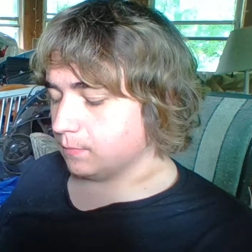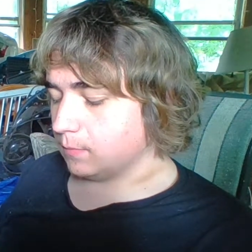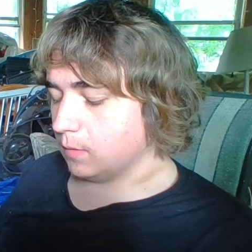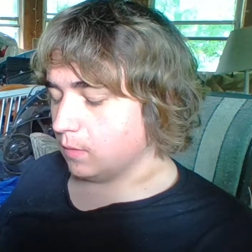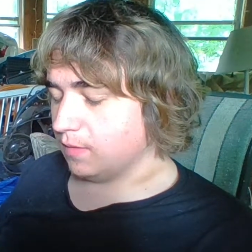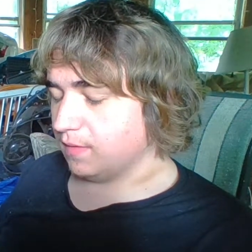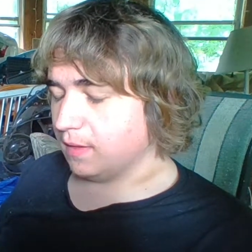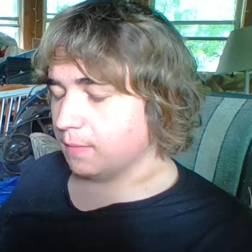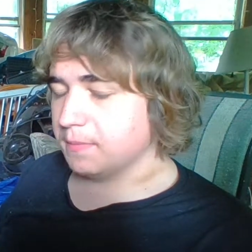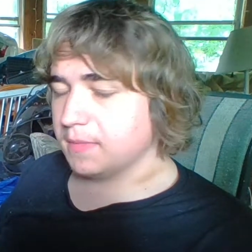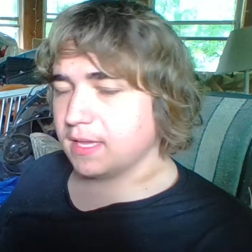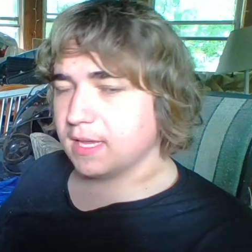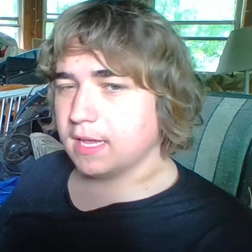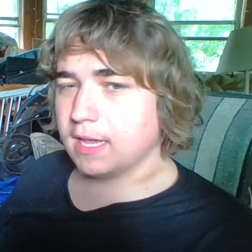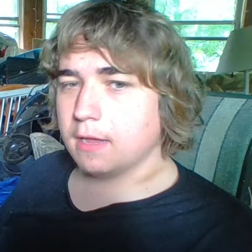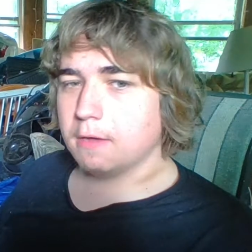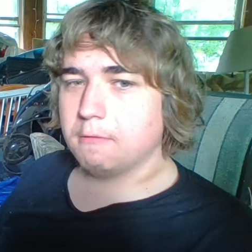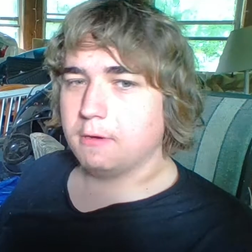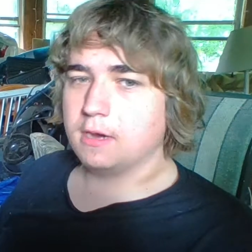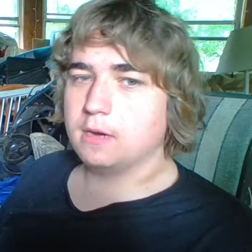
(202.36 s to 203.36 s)
something
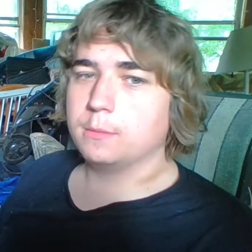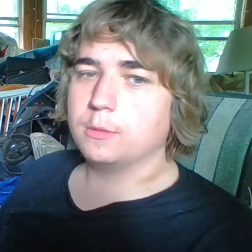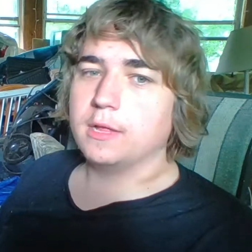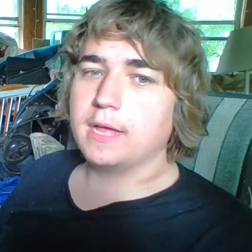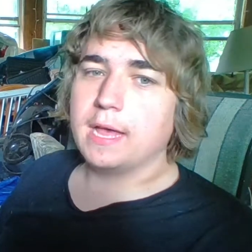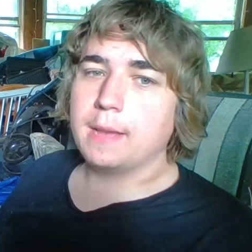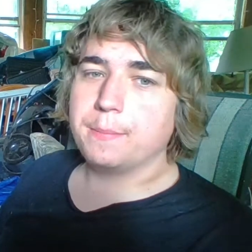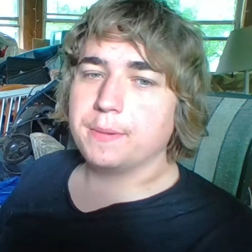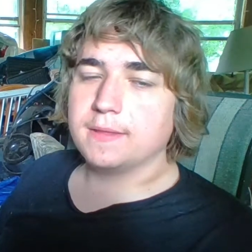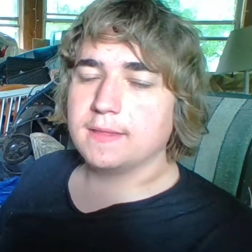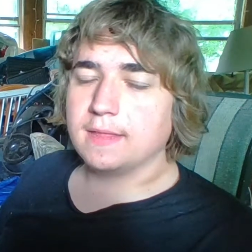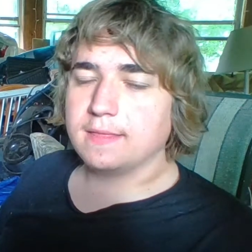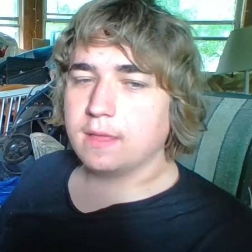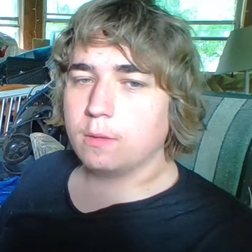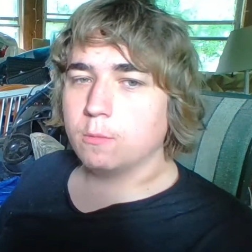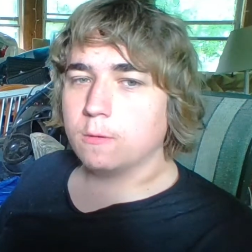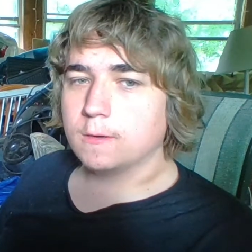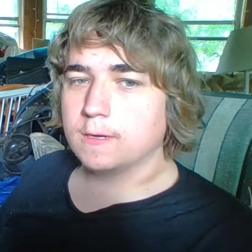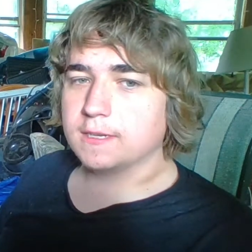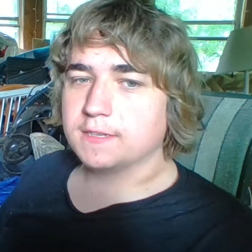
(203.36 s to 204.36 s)
incredible happened that they
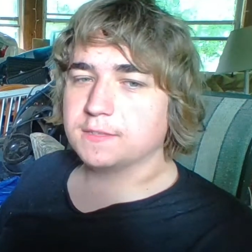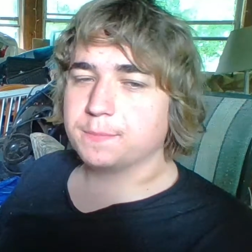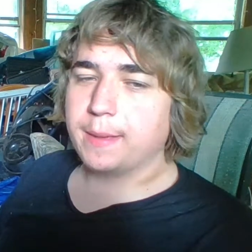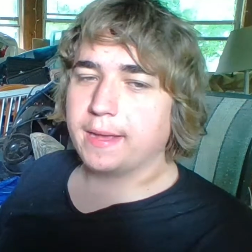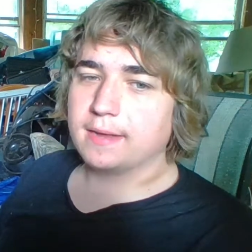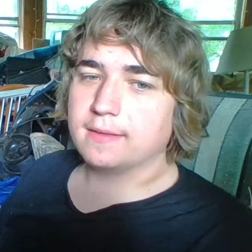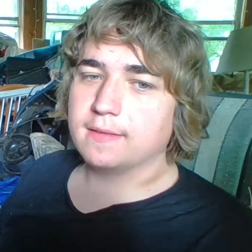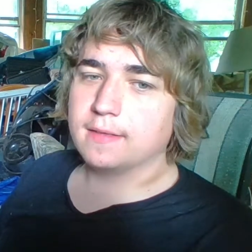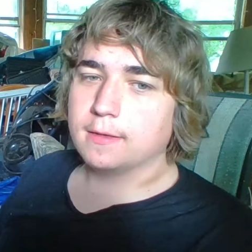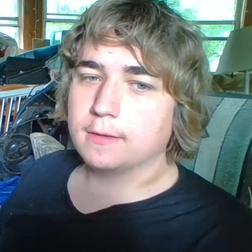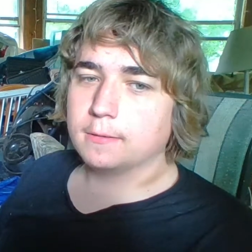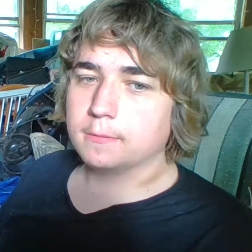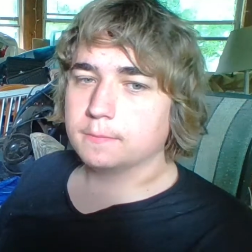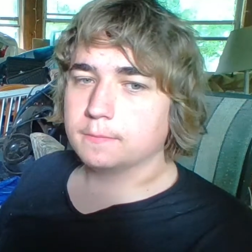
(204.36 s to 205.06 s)
weren't expecting.